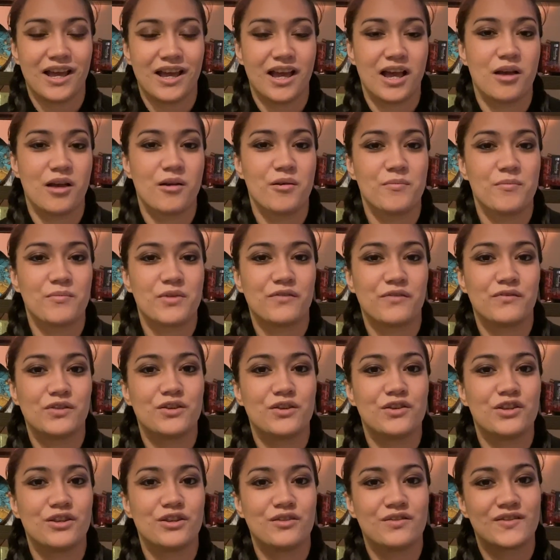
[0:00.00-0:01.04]
If you
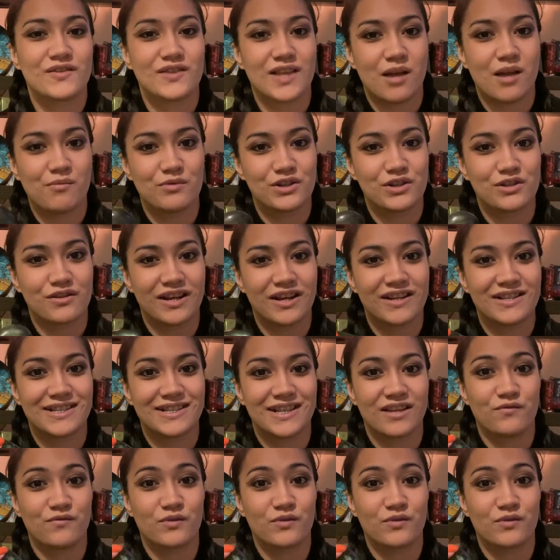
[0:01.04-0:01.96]
use labradorite, say,